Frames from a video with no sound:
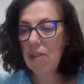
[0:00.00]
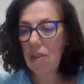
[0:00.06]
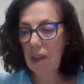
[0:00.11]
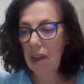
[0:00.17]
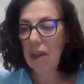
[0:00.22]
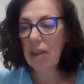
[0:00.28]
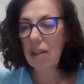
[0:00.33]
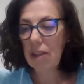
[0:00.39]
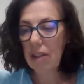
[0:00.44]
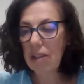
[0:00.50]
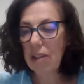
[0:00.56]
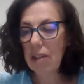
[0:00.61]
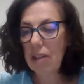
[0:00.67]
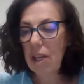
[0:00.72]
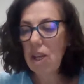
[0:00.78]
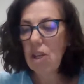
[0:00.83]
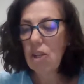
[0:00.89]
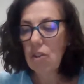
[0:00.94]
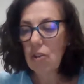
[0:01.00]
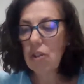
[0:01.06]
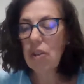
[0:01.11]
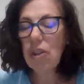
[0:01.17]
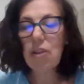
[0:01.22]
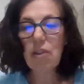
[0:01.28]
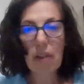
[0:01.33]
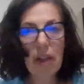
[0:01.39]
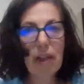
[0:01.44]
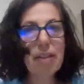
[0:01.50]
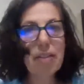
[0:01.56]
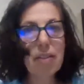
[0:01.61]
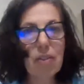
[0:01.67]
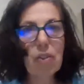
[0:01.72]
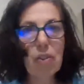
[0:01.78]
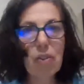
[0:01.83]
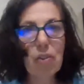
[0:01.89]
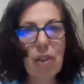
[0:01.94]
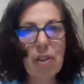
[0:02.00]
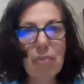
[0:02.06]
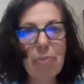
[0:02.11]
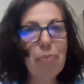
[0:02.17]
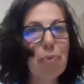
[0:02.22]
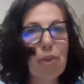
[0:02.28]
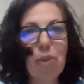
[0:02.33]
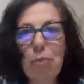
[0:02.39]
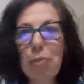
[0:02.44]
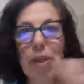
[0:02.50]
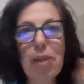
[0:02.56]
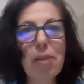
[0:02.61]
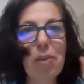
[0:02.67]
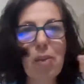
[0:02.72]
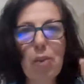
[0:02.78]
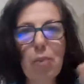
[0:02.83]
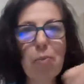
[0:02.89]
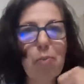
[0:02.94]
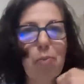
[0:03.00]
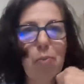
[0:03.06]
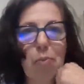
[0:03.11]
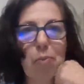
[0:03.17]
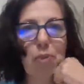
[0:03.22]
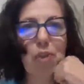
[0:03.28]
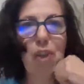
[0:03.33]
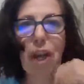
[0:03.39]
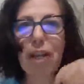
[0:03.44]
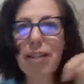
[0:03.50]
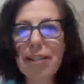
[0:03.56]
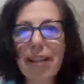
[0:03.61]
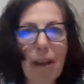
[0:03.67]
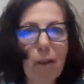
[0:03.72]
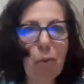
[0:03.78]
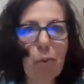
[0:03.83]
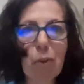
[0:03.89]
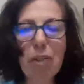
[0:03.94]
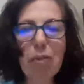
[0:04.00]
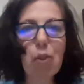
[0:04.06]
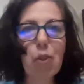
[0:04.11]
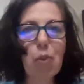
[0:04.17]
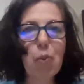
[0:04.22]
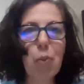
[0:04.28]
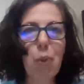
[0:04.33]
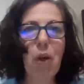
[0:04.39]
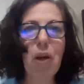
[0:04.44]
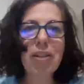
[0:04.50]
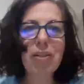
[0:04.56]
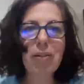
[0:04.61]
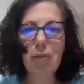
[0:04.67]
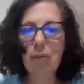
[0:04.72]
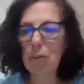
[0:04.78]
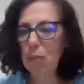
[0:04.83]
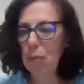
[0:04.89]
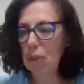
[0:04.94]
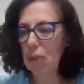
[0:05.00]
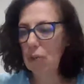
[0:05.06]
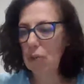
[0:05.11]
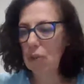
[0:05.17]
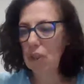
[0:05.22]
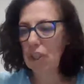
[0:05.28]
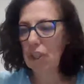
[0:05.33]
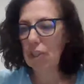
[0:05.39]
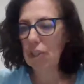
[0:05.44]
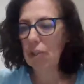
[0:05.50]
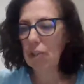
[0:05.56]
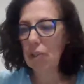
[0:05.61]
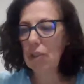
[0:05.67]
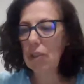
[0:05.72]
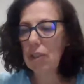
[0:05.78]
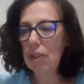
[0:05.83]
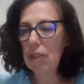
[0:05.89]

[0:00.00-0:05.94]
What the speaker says: Okay. So and you might, jot down whatever you want from what you've shared.